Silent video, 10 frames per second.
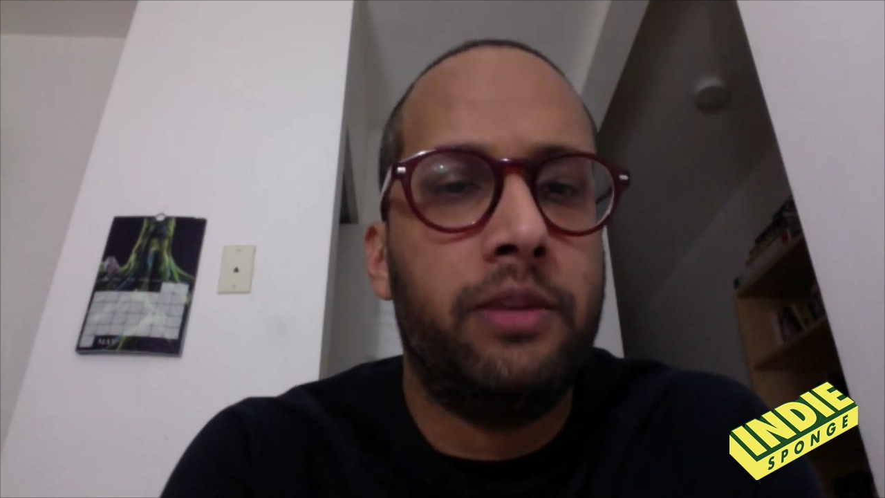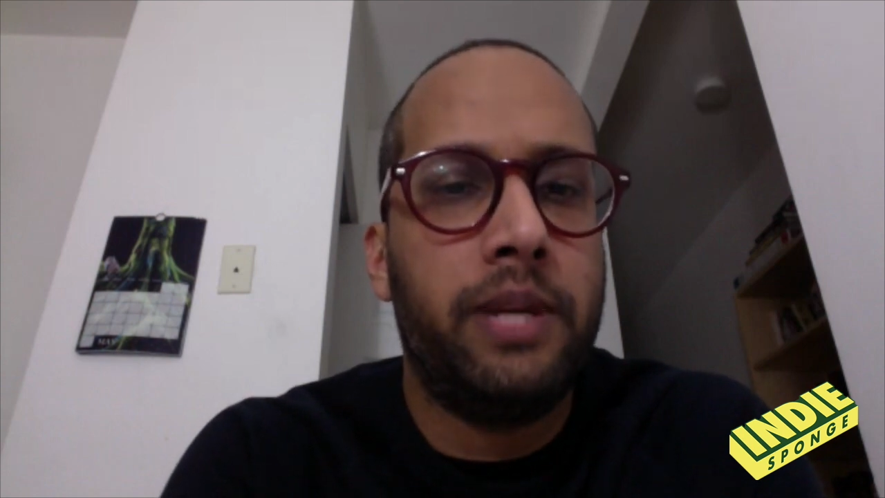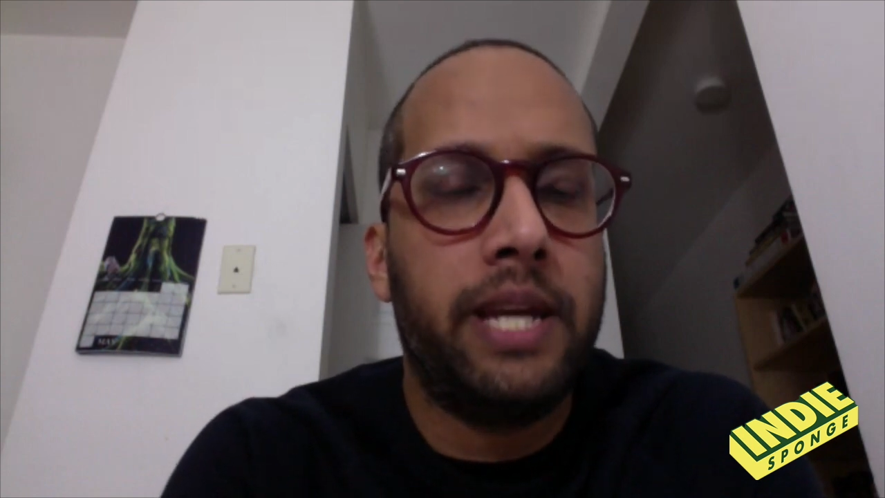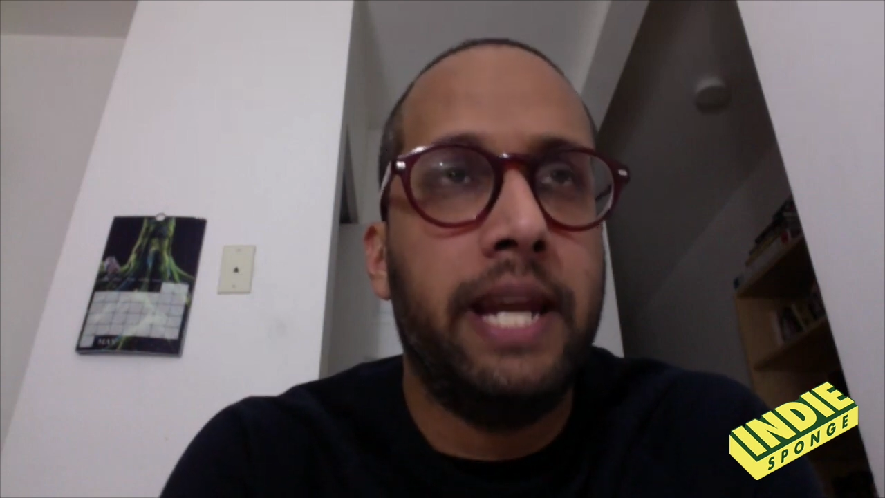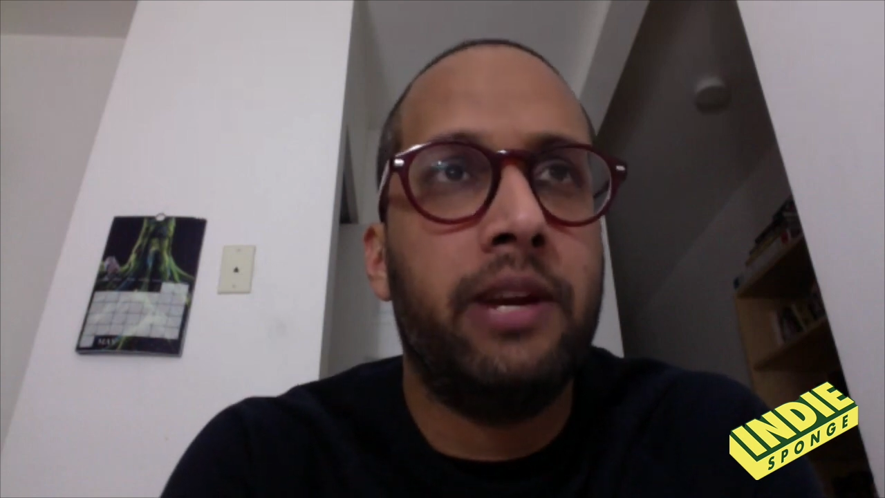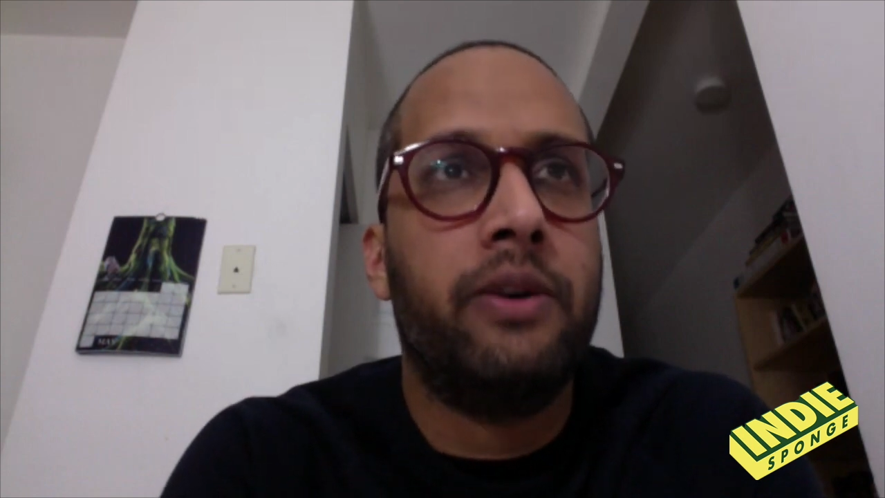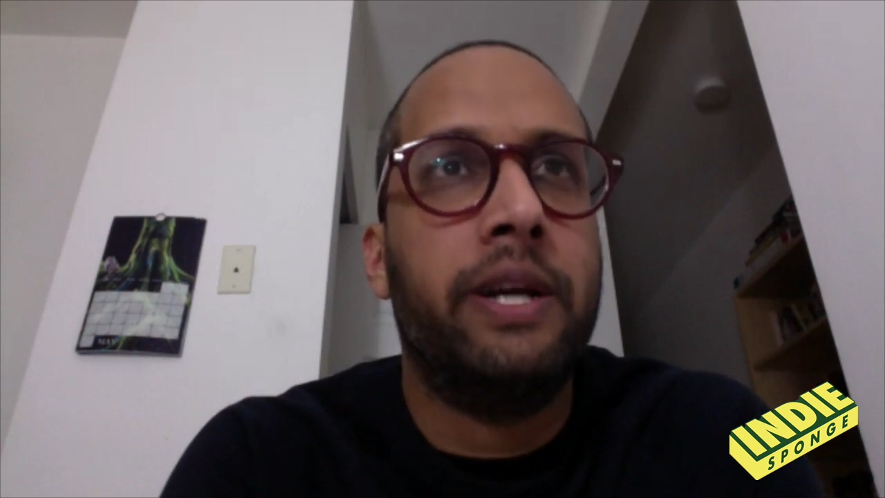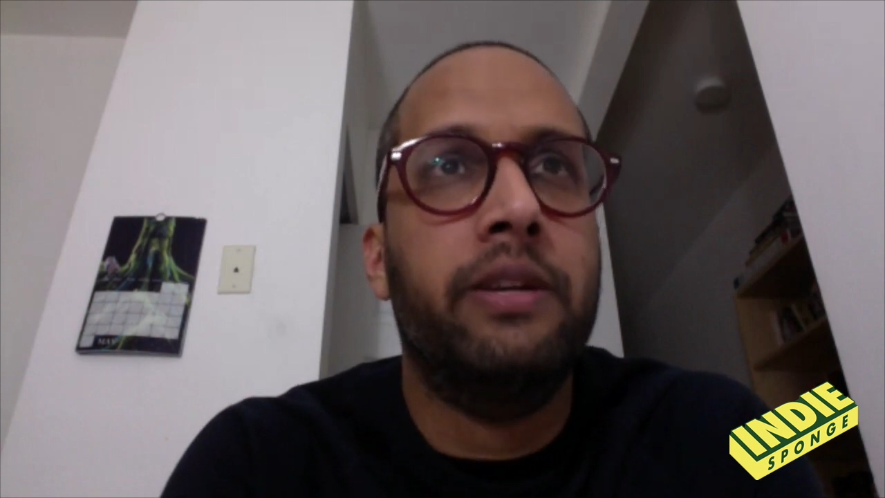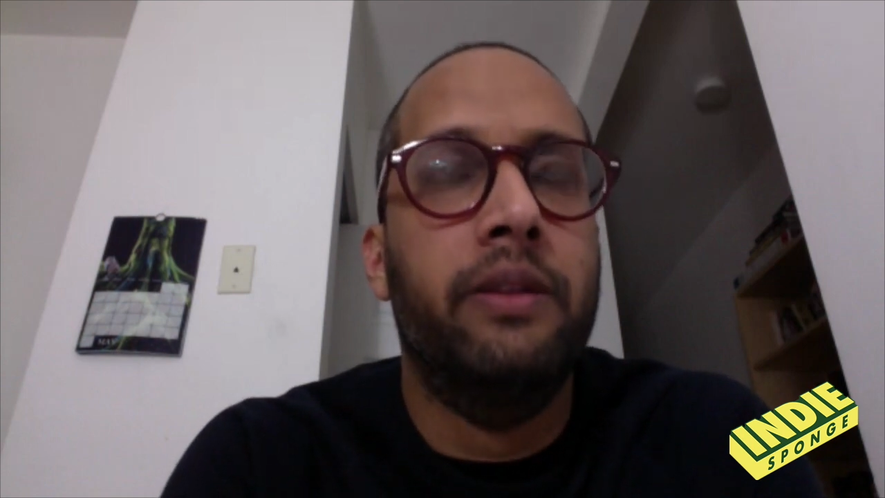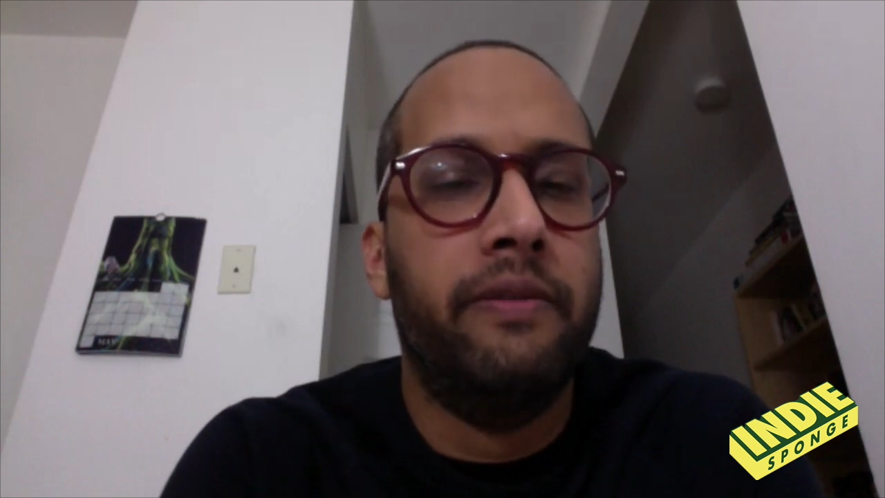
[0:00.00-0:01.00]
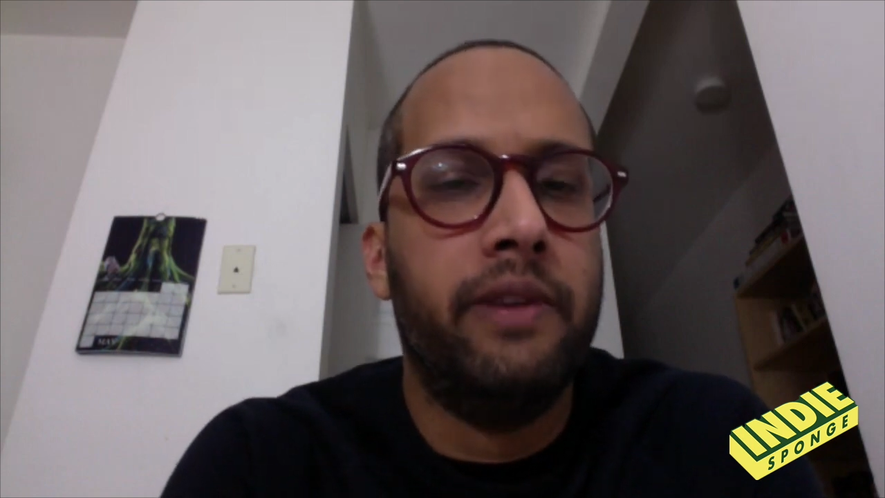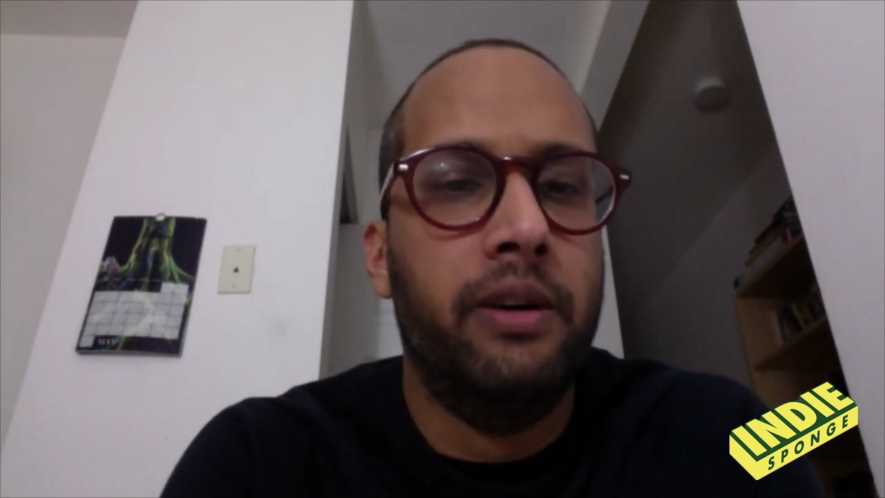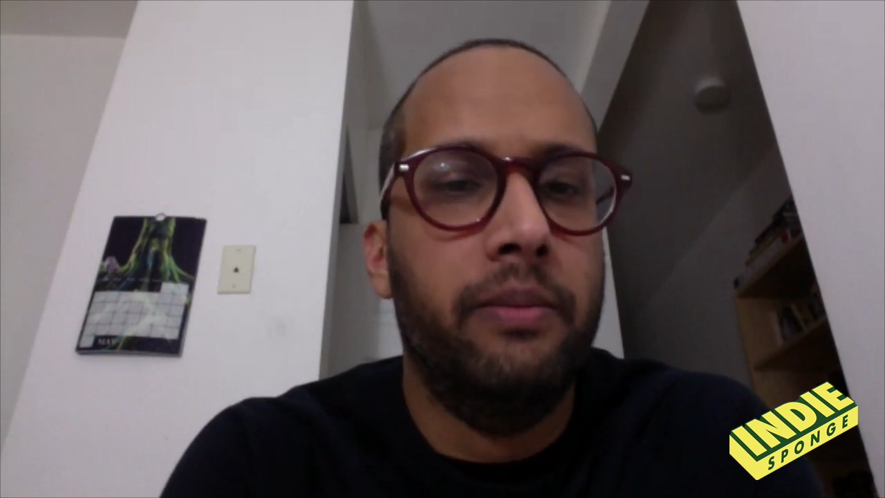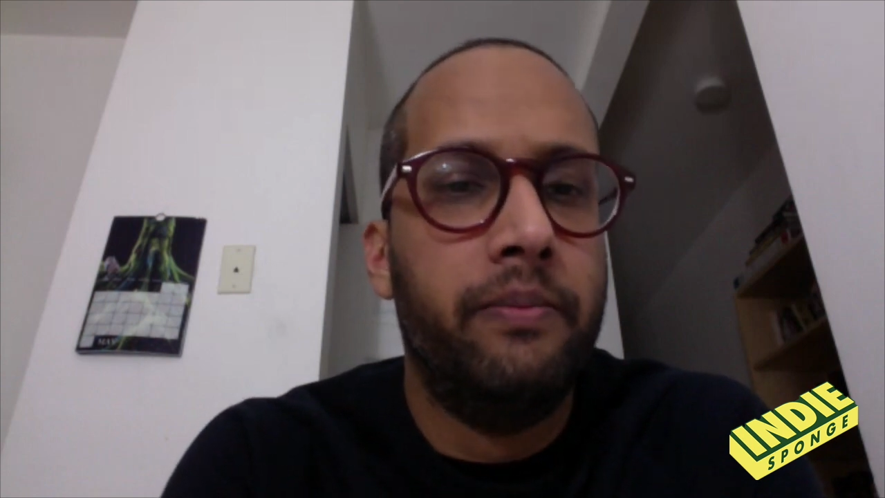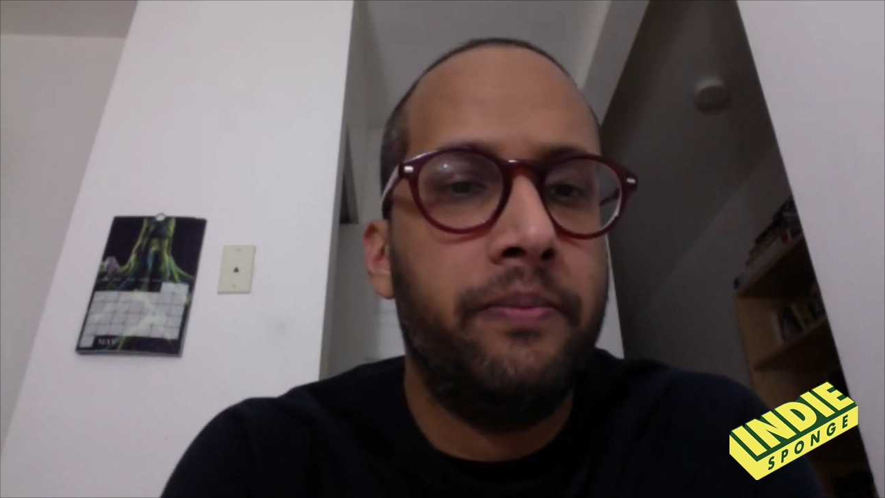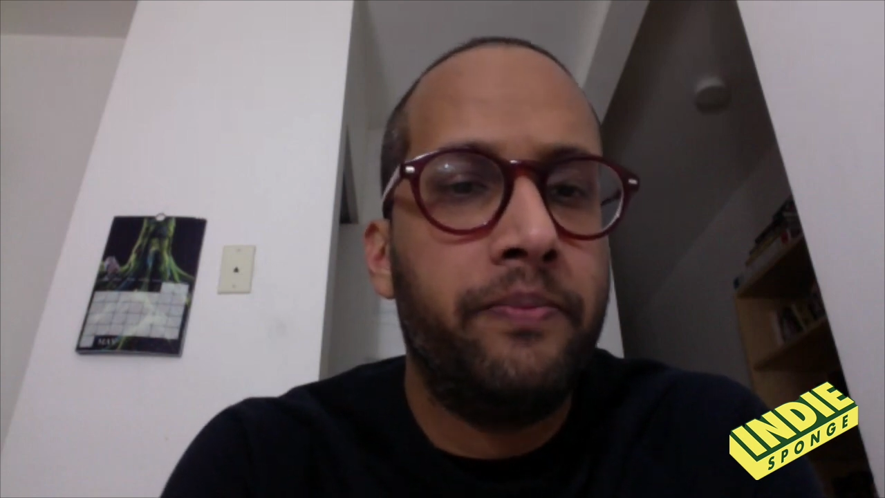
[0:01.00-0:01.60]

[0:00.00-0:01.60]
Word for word: beginning or end of the film.